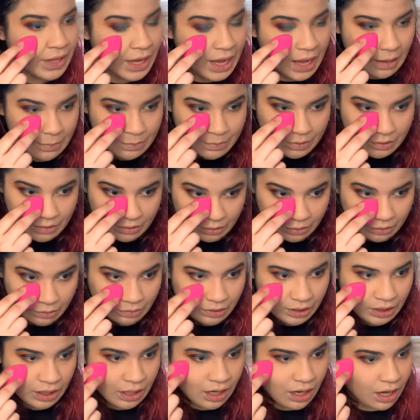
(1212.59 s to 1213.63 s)

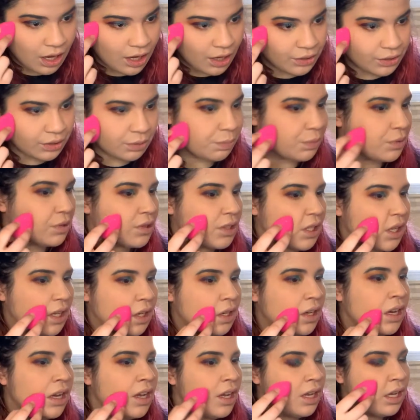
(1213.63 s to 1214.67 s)
Absolutely,
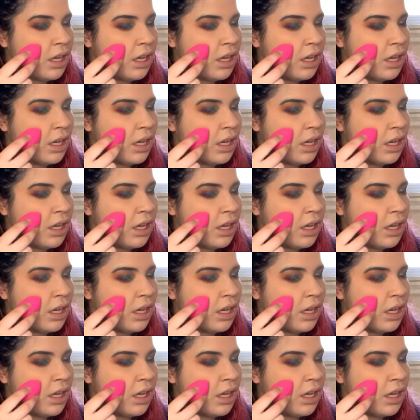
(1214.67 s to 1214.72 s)
100%.